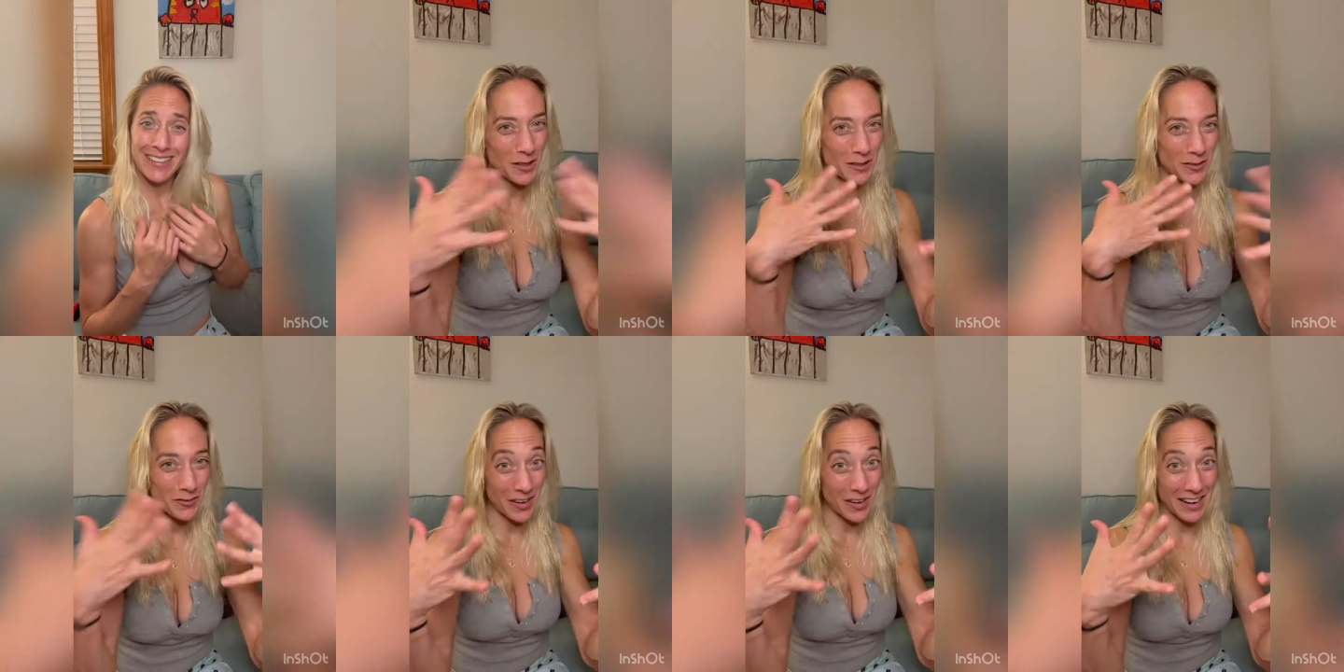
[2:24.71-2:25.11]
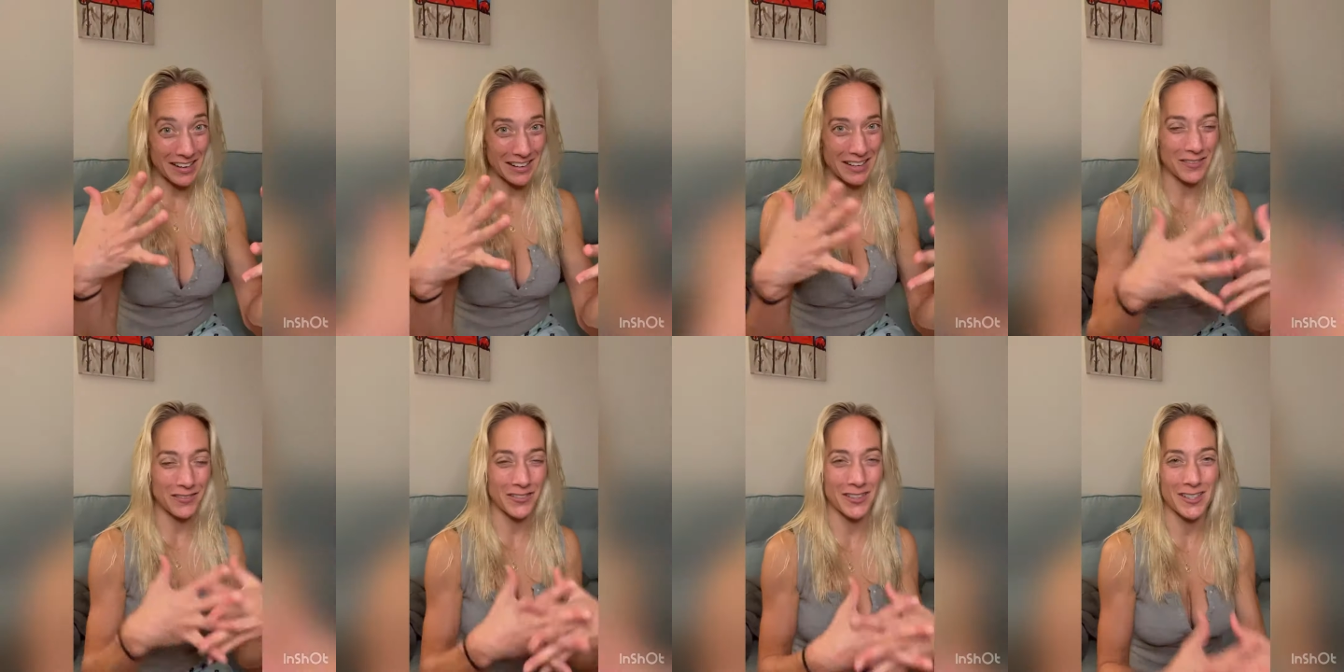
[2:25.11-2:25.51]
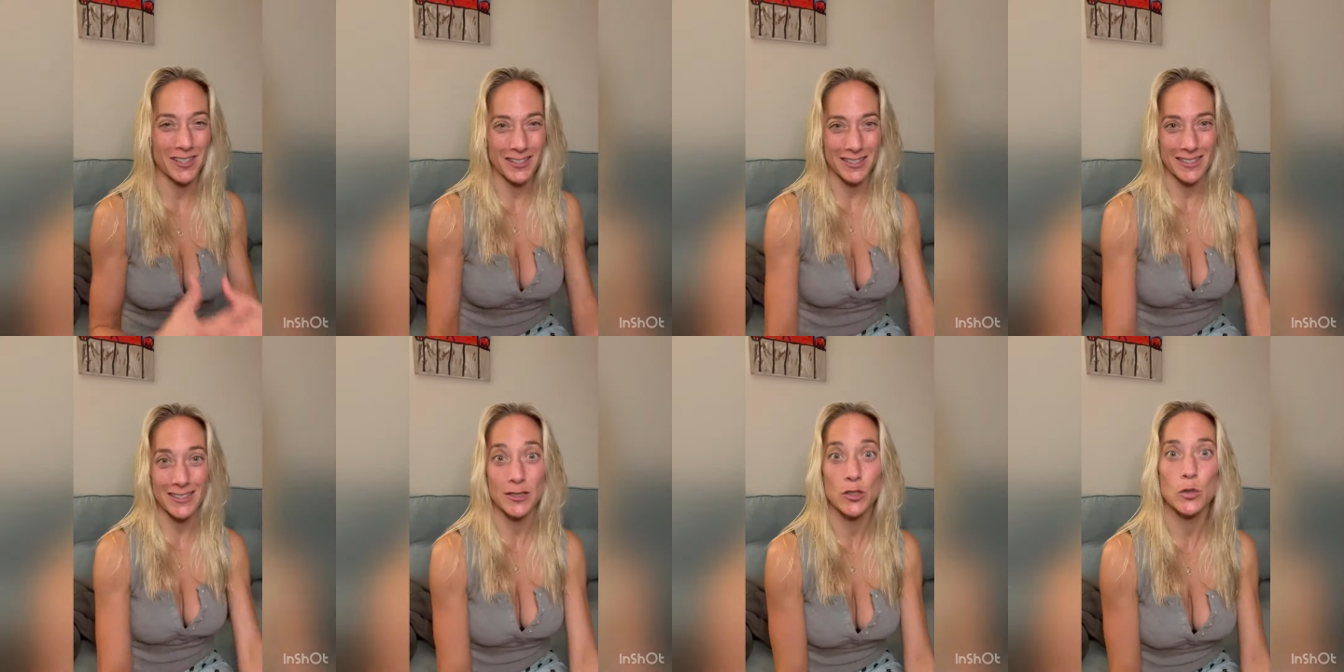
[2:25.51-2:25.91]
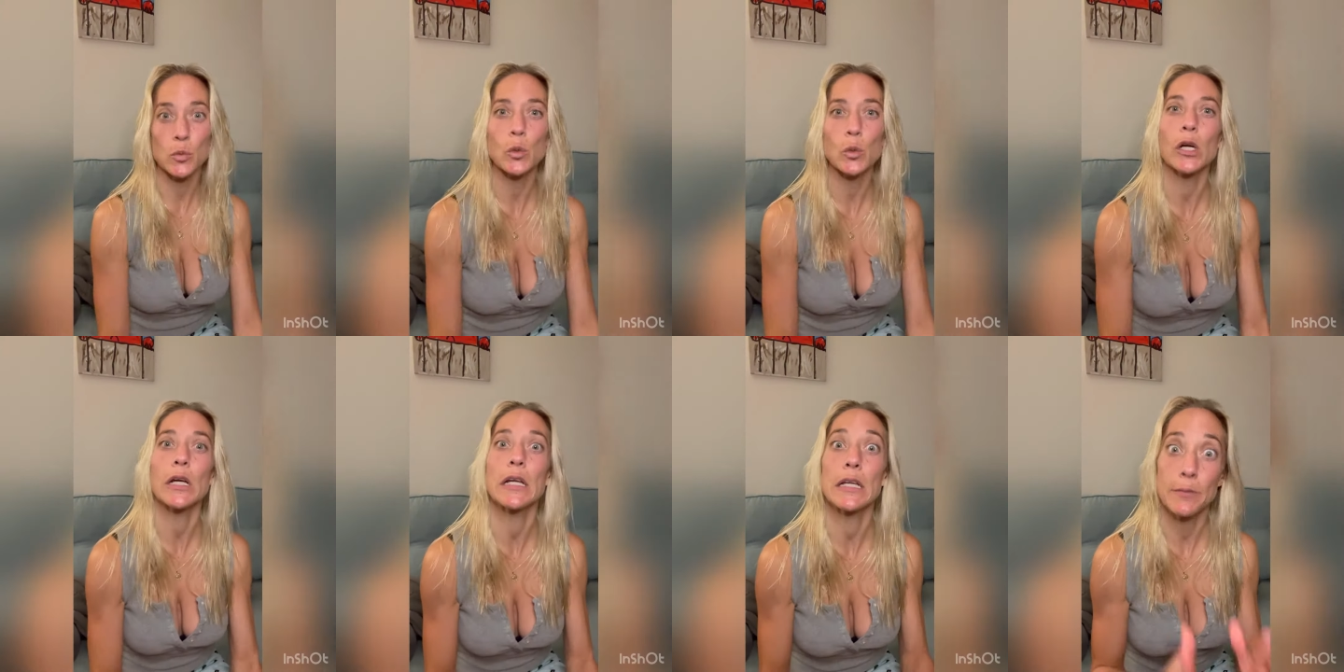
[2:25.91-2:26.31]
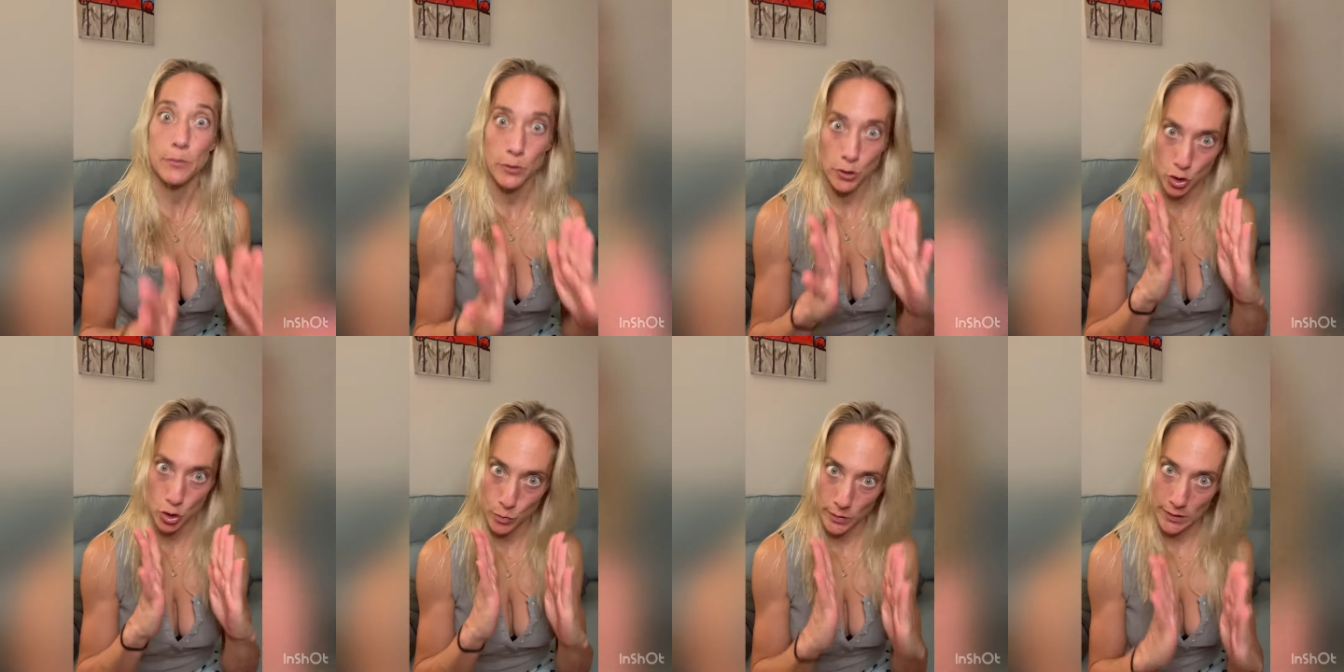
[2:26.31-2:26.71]
Friend lover, since we're in
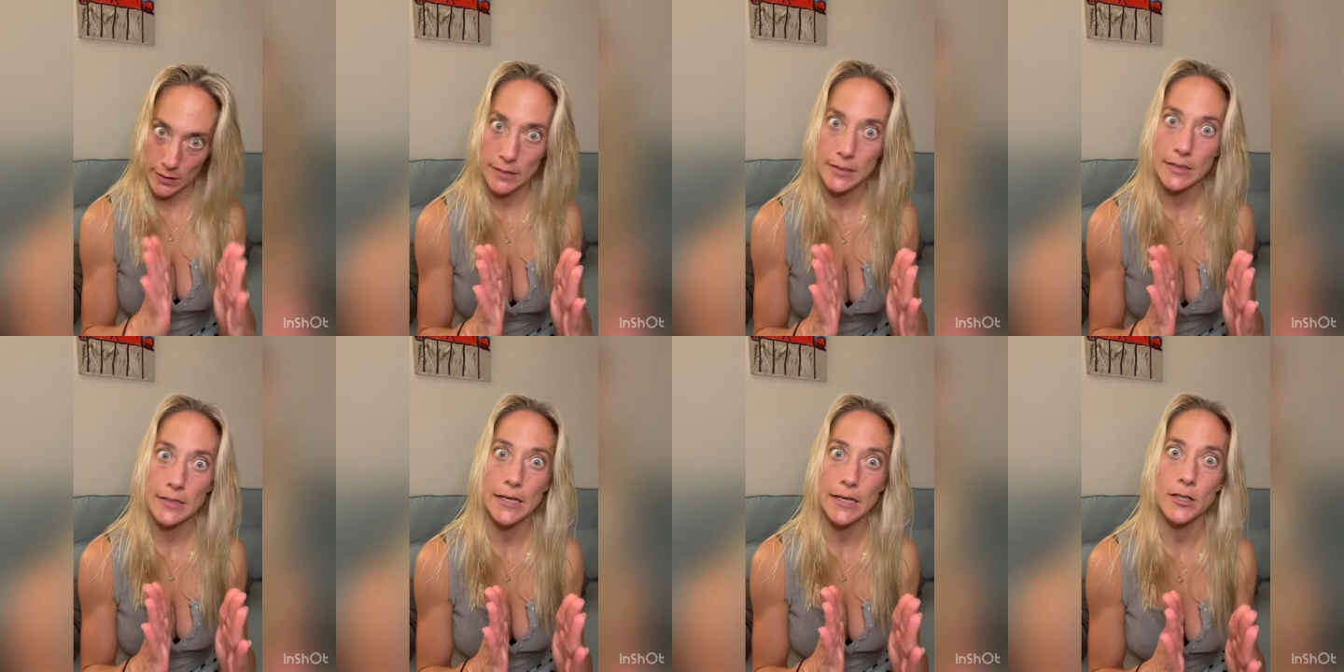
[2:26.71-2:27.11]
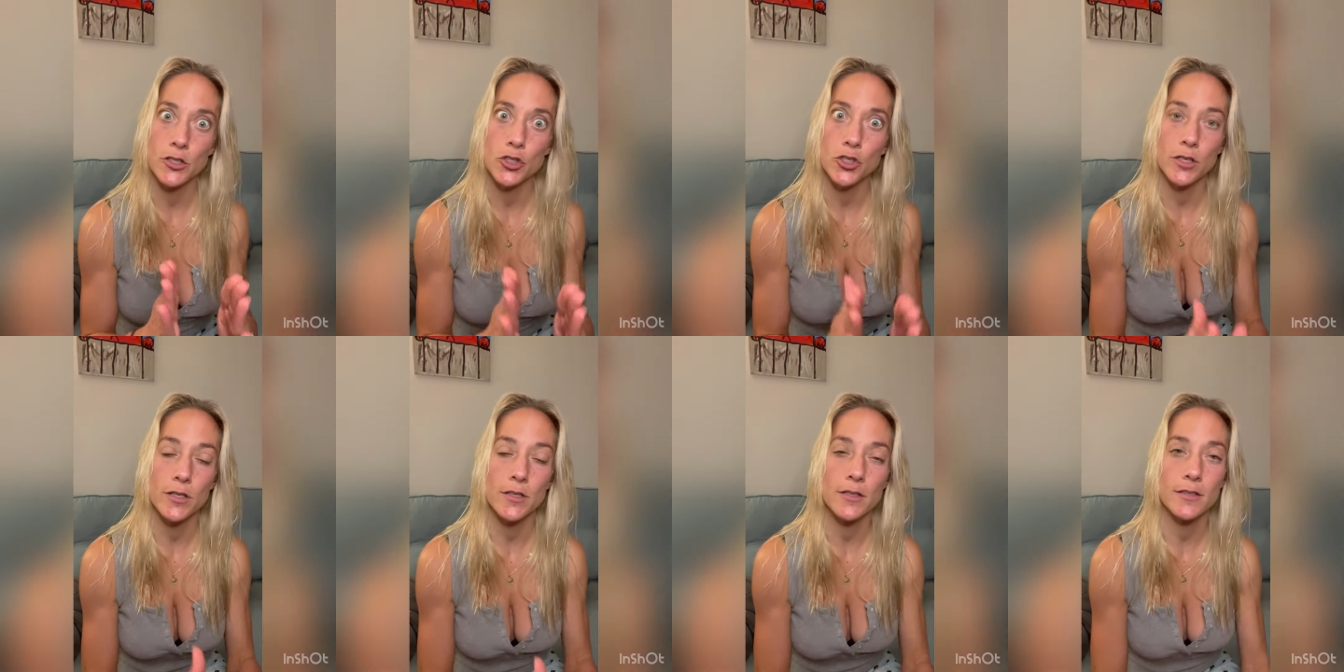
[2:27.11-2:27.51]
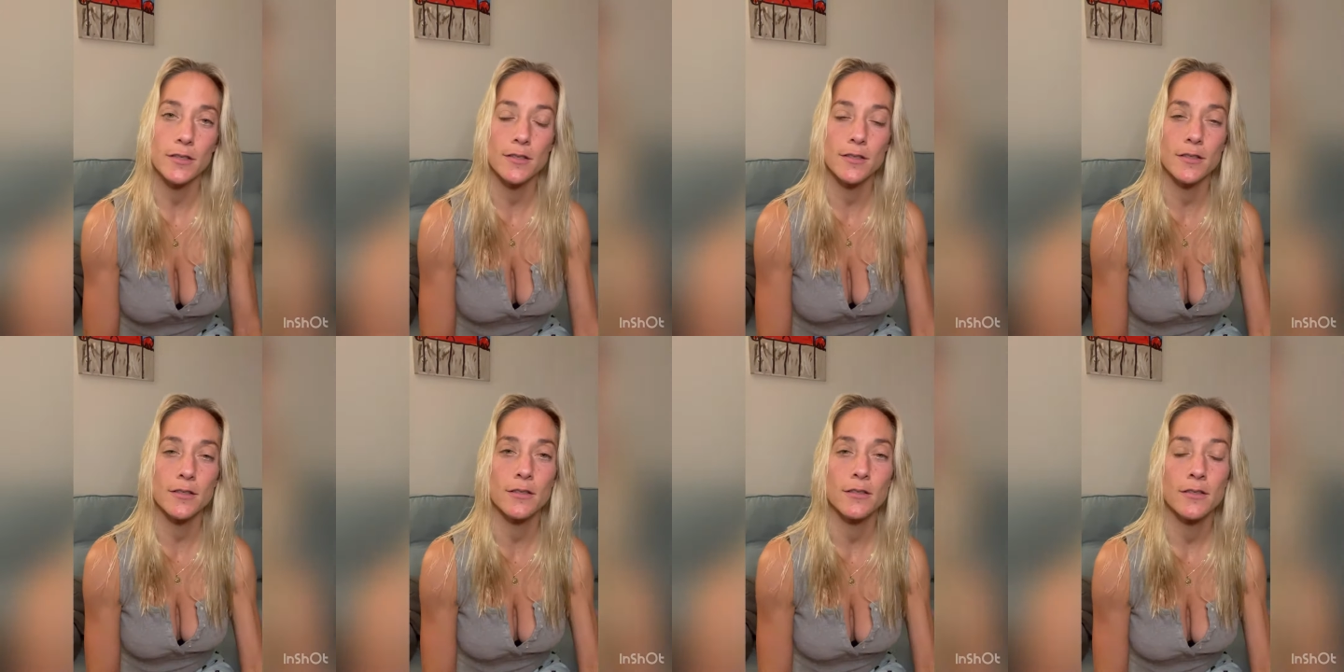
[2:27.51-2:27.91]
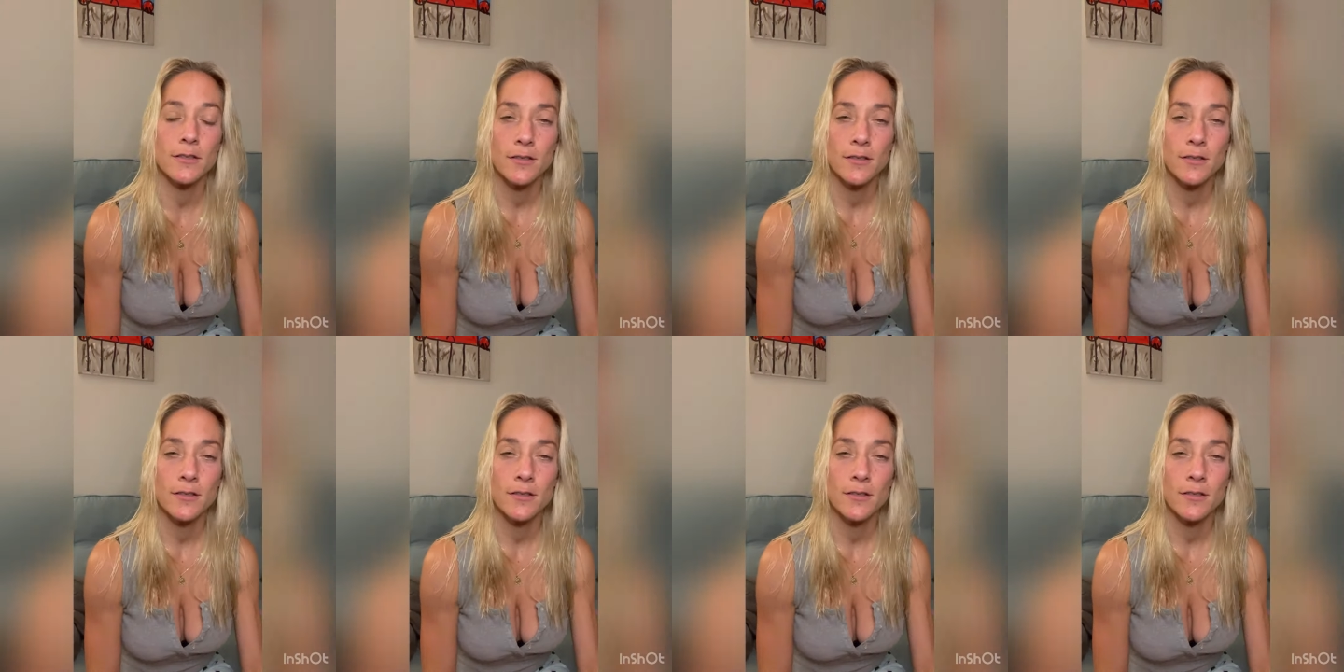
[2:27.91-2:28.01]
between stages.